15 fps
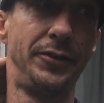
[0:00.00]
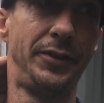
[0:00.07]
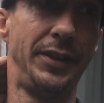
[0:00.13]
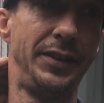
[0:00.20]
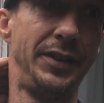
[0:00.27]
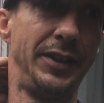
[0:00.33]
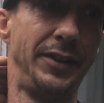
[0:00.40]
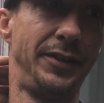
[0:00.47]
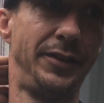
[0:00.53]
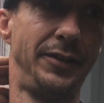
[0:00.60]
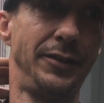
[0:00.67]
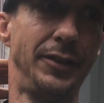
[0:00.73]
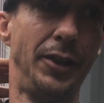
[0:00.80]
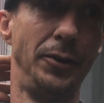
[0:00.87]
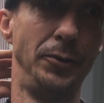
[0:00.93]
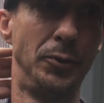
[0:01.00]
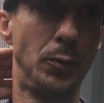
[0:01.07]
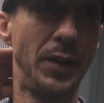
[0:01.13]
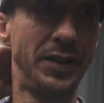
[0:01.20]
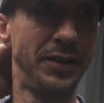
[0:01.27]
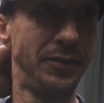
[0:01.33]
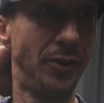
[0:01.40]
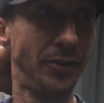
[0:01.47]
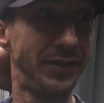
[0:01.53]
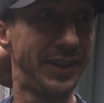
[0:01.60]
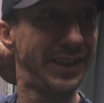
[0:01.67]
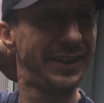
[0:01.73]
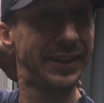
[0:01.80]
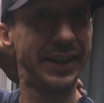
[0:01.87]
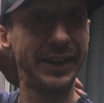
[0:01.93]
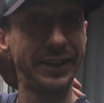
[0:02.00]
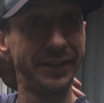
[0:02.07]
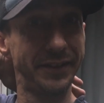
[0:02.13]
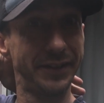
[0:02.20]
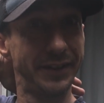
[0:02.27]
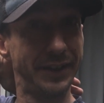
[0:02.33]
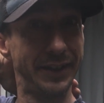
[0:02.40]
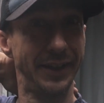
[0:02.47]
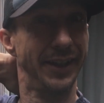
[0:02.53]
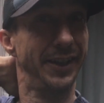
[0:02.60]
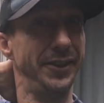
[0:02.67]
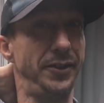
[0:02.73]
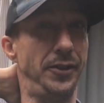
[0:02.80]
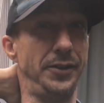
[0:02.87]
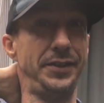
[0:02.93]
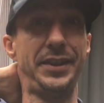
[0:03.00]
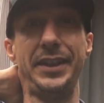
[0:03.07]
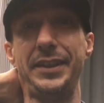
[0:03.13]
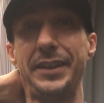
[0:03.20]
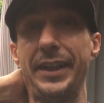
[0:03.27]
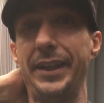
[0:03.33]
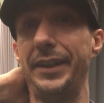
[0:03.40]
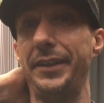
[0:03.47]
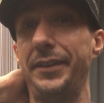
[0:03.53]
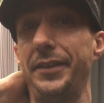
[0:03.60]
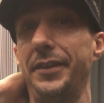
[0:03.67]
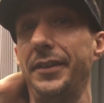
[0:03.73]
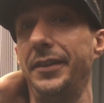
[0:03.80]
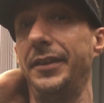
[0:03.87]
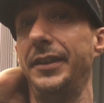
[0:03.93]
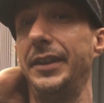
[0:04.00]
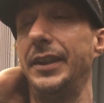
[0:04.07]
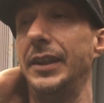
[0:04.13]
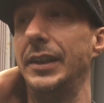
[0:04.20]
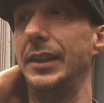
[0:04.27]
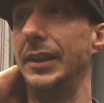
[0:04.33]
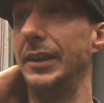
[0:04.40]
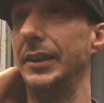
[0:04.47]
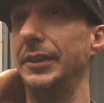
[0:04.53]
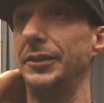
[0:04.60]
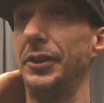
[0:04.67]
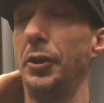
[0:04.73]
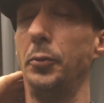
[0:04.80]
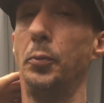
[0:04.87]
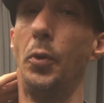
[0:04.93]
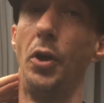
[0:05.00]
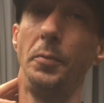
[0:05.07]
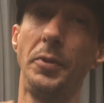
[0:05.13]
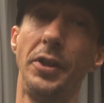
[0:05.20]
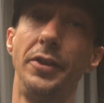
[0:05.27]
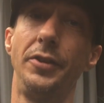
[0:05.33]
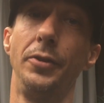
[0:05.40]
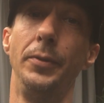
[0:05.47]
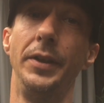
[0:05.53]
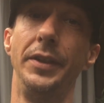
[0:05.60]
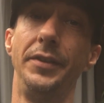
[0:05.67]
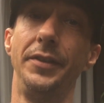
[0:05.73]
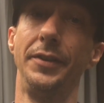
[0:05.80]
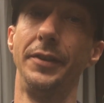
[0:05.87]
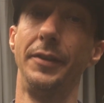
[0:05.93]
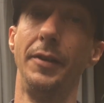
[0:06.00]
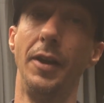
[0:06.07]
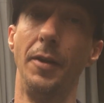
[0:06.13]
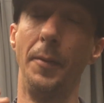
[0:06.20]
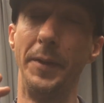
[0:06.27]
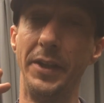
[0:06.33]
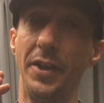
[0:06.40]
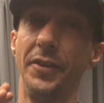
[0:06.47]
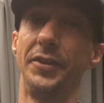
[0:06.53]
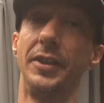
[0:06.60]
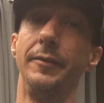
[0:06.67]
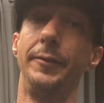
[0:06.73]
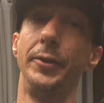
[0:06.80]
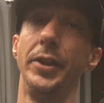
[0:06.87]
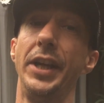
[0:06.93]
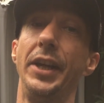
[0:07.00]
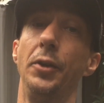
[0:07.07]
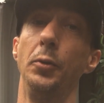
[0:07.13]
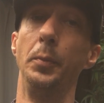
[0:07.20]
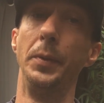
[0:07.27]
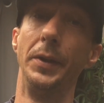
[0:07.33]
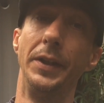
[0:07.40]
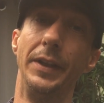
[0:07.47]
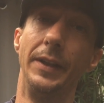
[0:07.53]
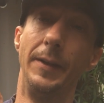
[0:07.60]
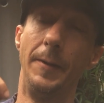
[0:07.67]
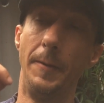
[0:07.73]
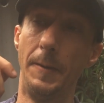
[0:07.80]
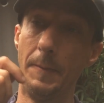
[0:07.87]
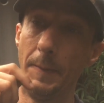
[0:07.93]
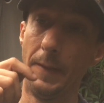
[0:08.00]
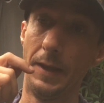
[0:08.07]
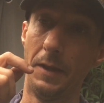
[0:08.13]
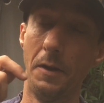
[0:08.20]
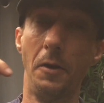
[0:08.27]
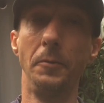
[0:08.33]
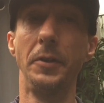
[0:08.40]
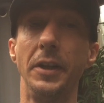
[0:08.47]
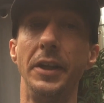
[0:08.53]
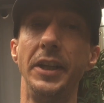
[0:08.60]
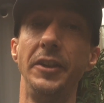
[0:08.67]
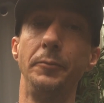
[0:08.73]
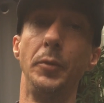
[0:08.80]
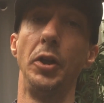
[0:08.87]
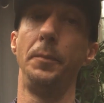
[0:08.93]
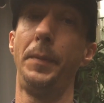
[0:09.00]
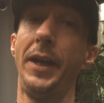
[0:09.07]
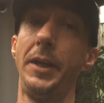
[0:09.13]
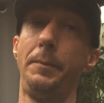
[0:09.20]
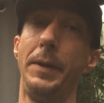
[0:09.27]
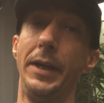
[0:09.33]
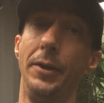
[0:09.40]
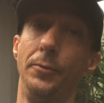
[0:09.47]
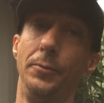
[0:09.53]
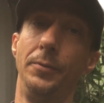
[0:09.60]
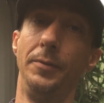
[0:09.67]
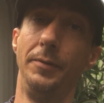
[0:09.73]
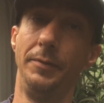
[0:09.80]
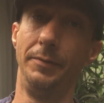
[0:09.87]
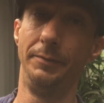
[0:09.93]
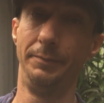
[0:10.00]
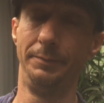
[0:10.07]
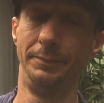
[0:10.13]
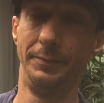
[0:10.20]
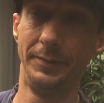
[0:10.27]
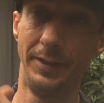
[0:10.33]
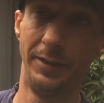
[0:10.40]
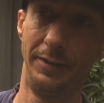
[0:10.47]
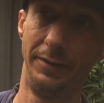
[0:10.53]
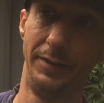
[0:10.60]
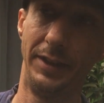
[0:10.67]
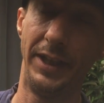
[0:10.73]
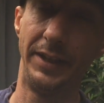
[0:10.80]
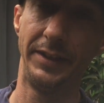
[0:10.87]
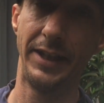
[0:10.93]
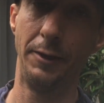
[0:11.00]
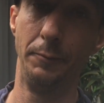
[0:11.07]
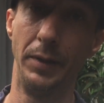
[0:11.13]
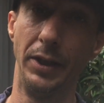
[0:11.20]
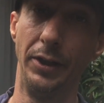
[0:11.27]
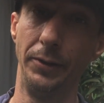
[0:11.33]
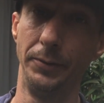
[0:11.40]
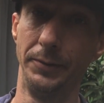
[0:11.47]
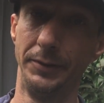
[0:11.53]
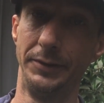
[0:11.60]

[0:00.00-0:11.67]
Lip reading: Is it? No, 19 days. 19 days. So what I'm going to do is, asking for your help, I'm leave my PayPal link down below.